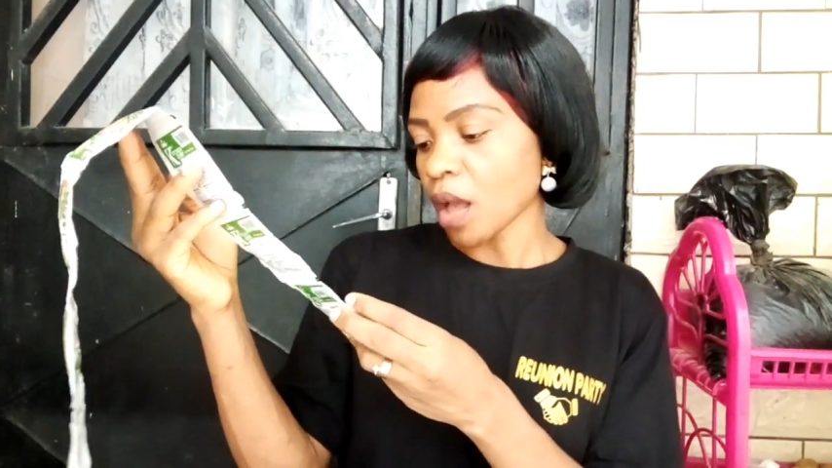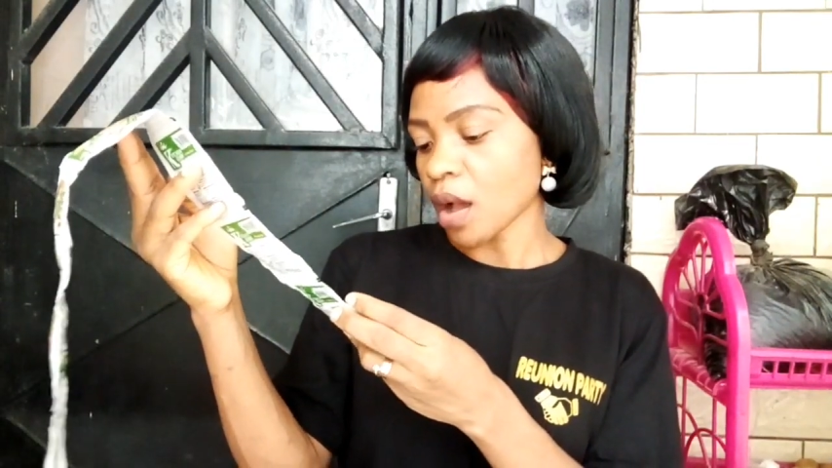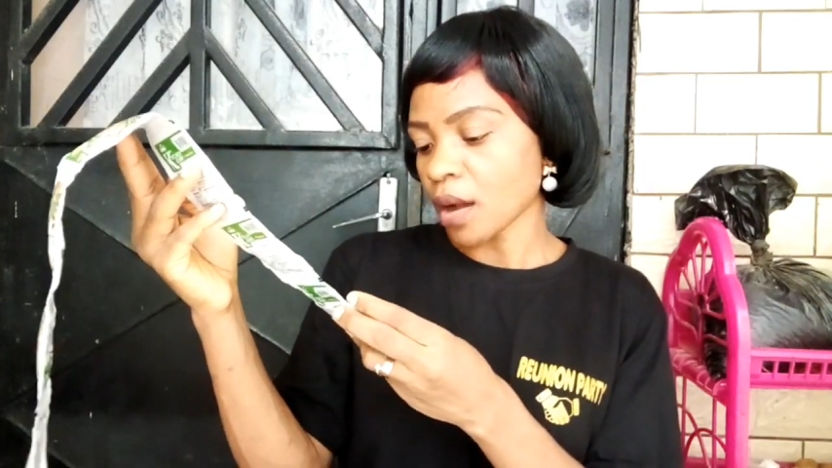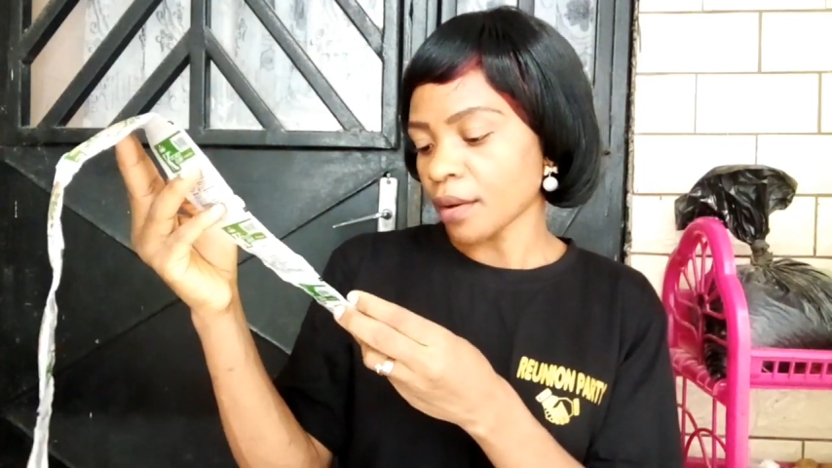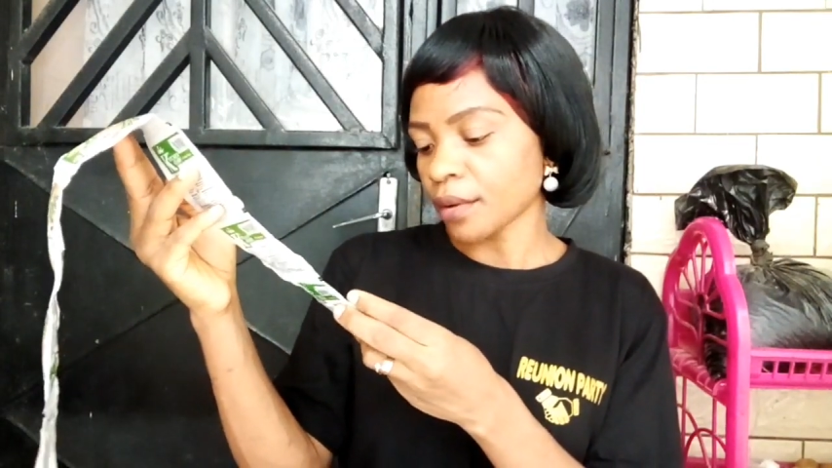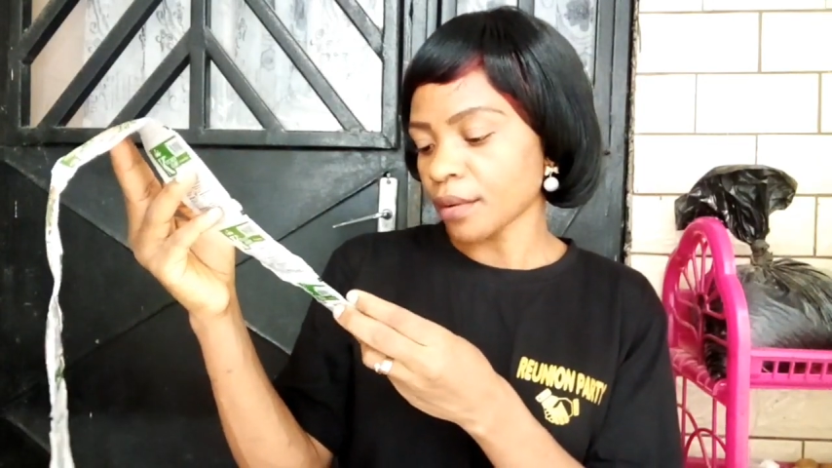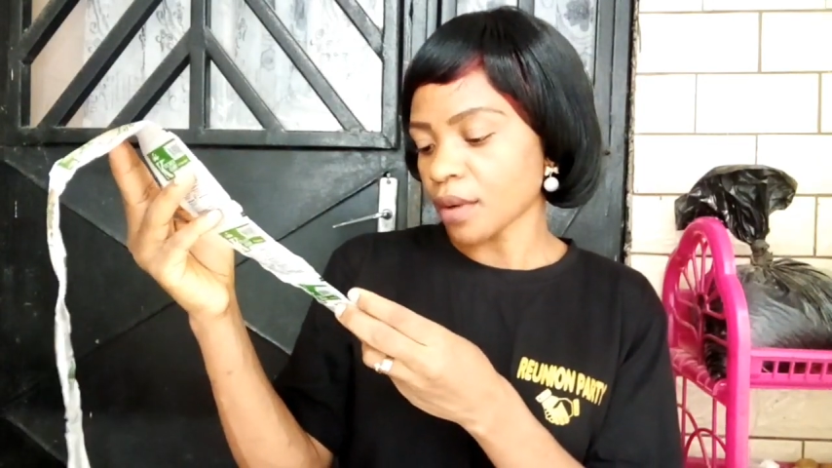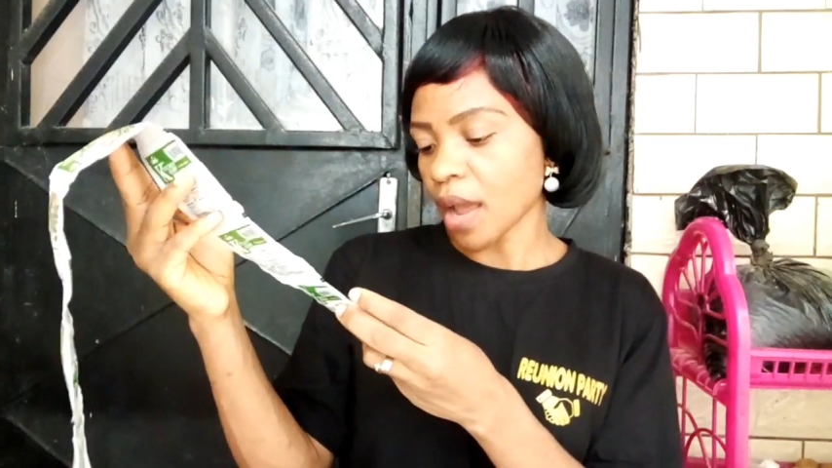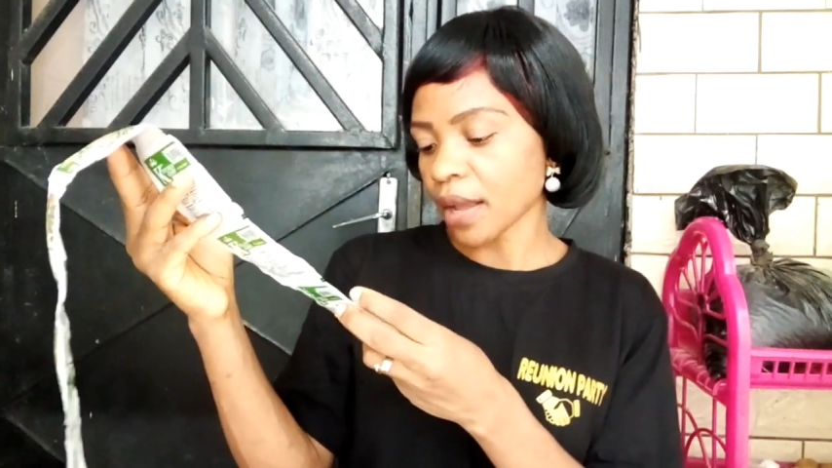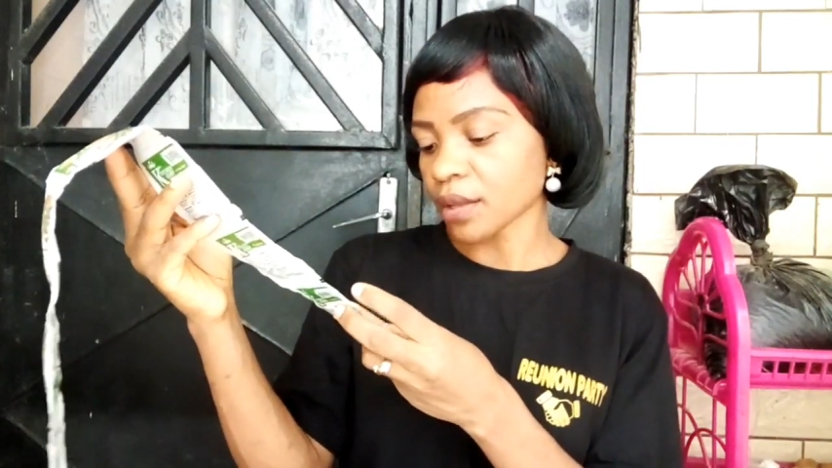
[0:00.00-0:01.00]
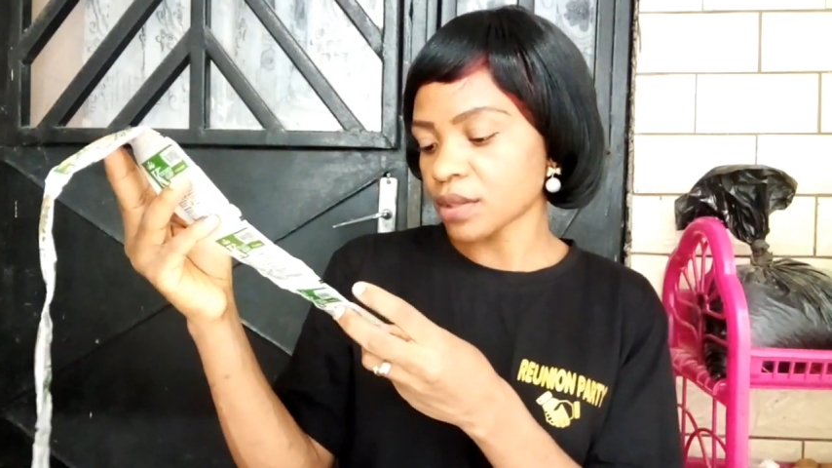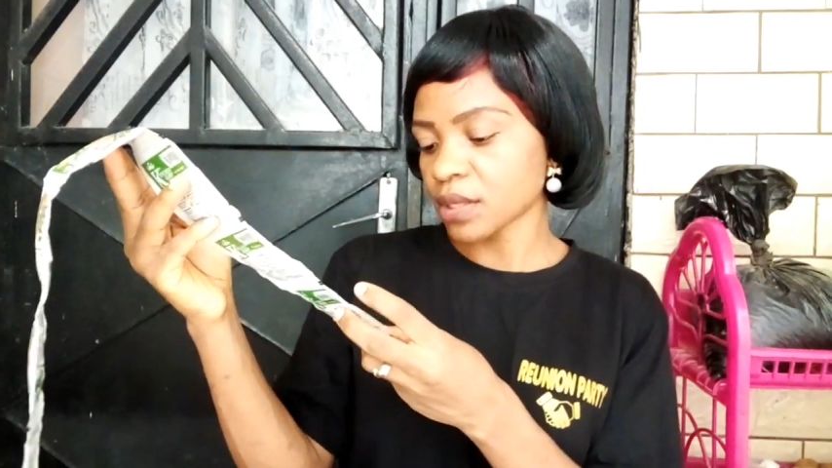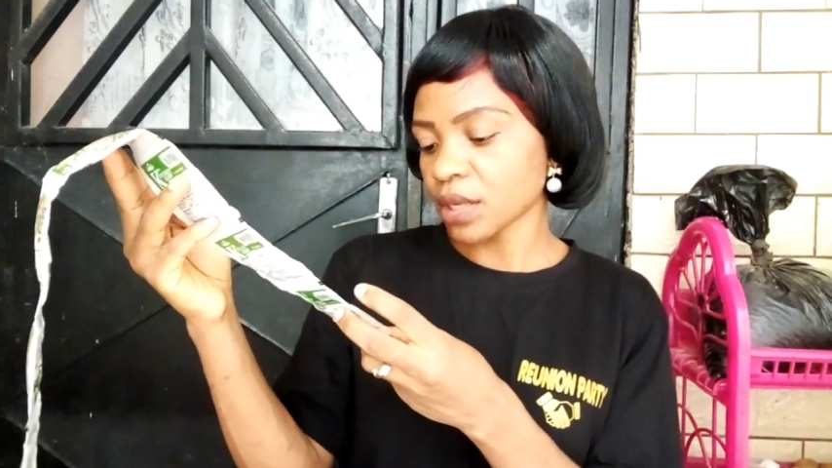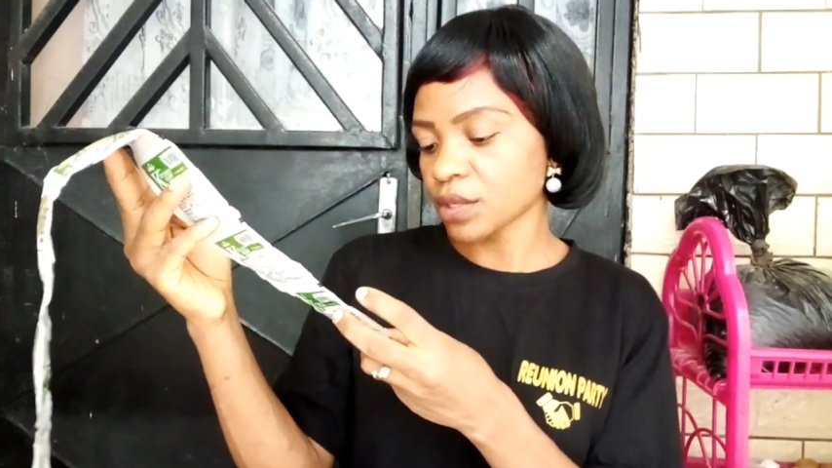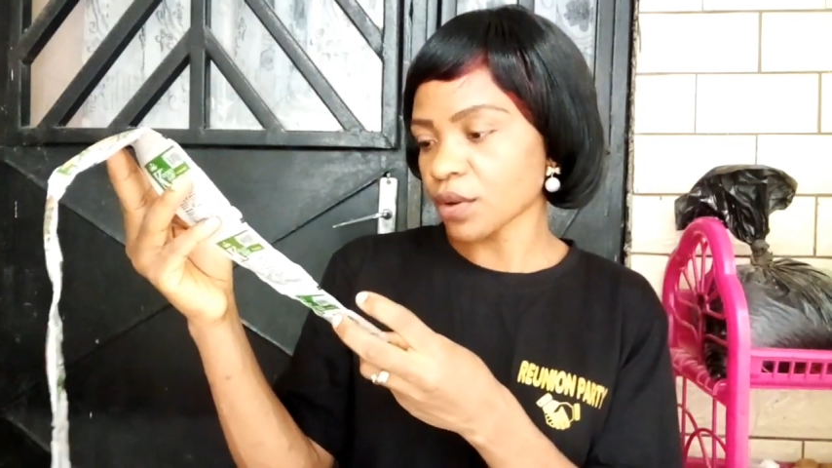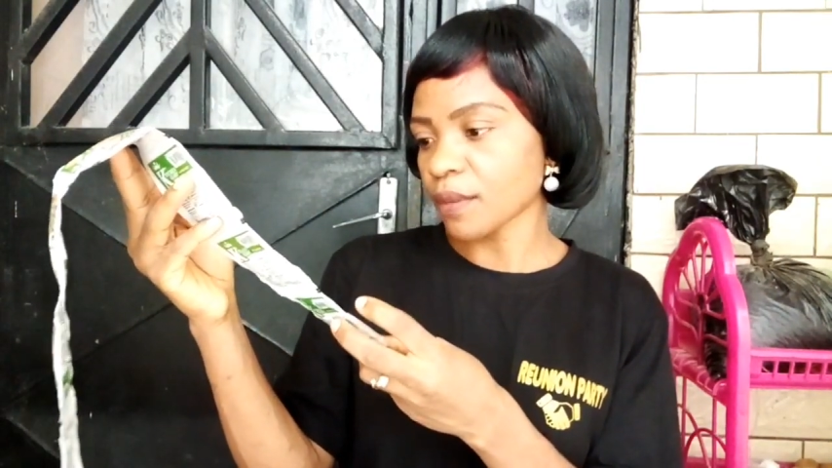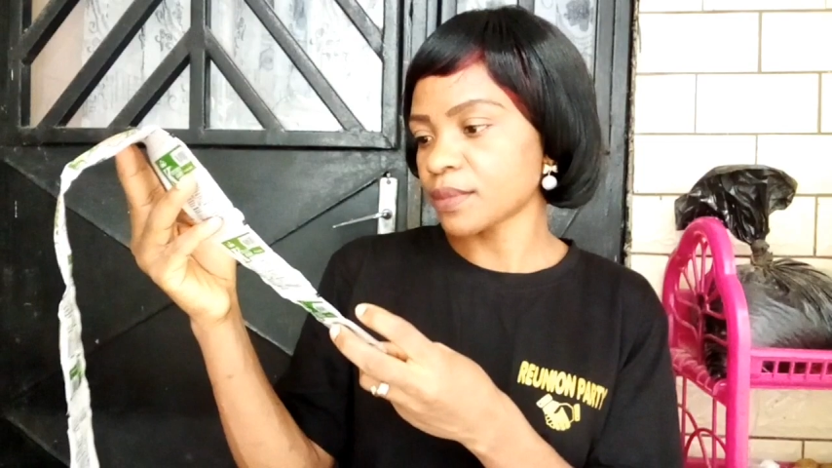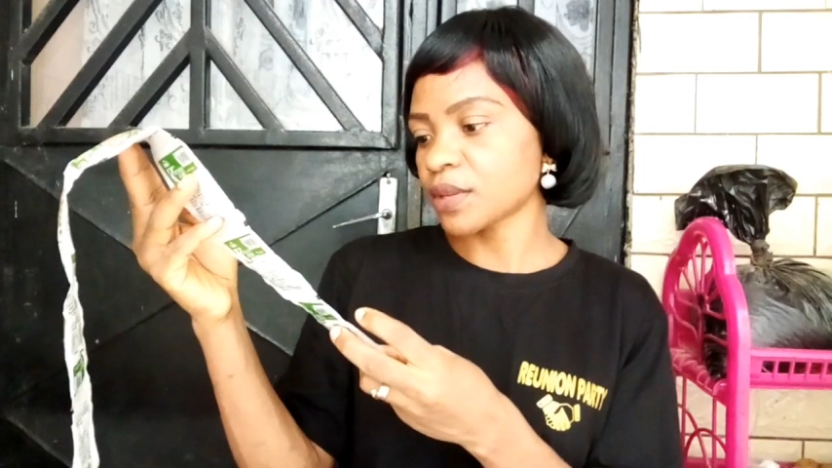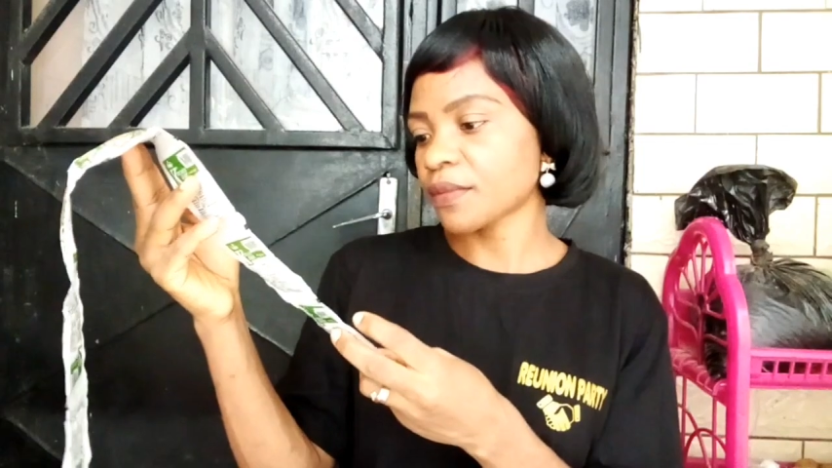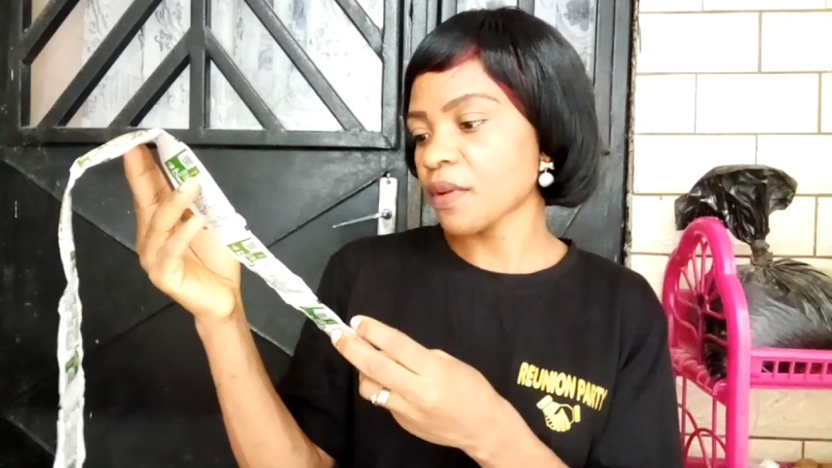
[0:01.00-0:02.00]
I can see some
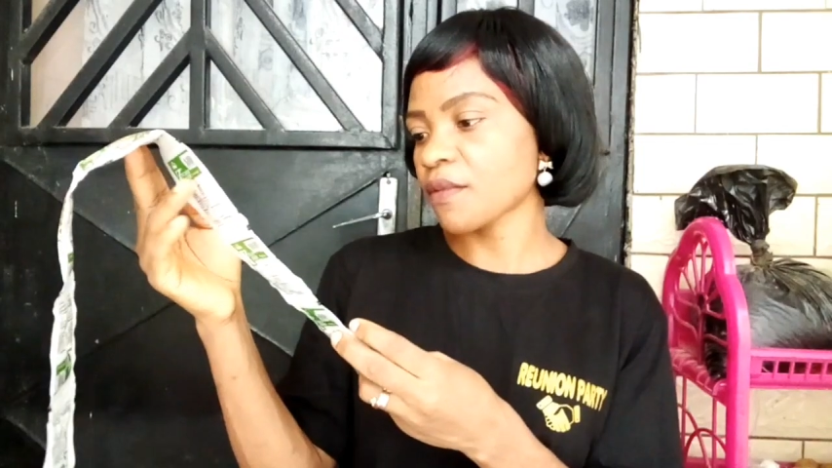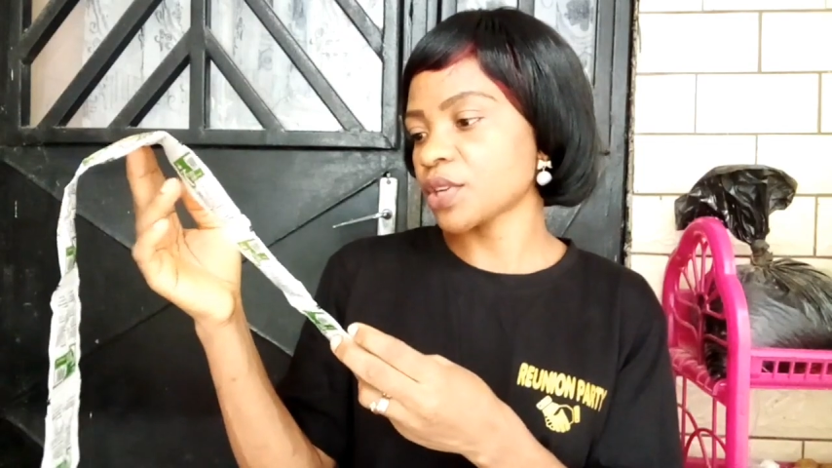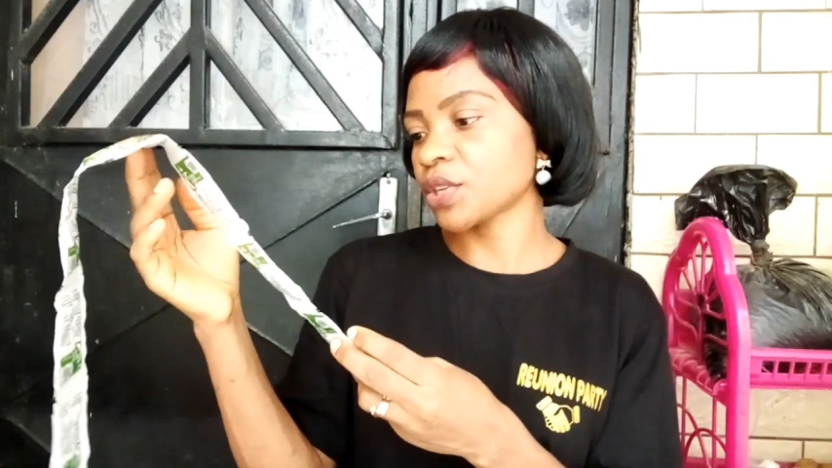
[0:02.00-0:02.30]
different